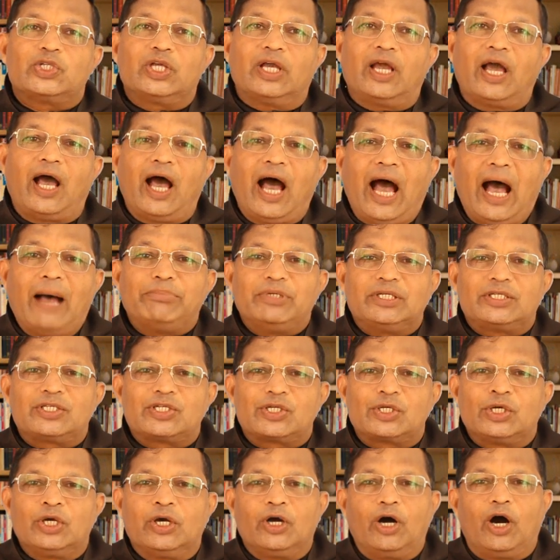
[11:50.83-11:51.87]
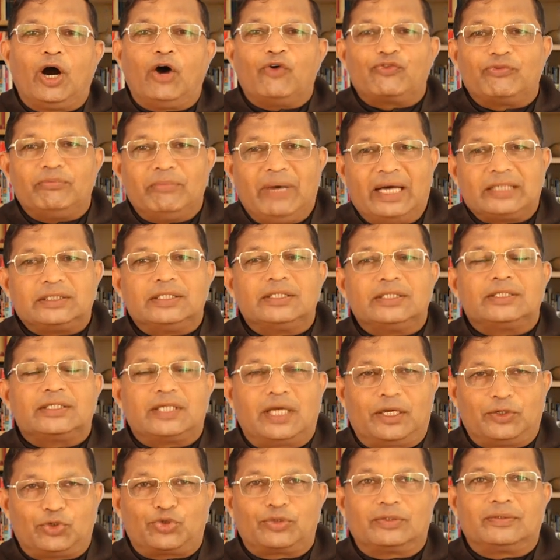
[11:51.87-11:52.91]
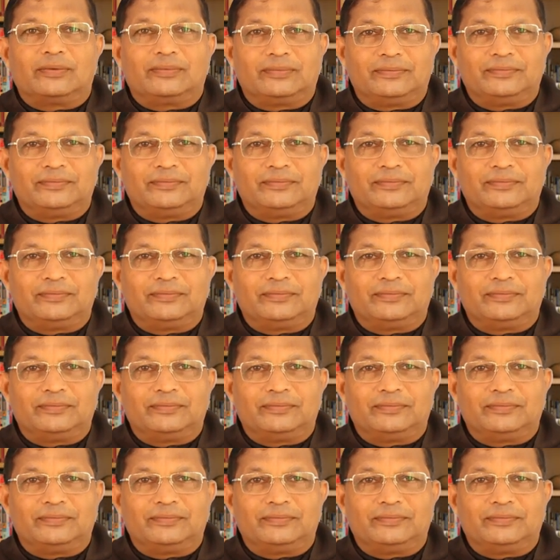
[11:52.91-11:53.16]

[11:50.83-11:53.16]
the habit of meditation.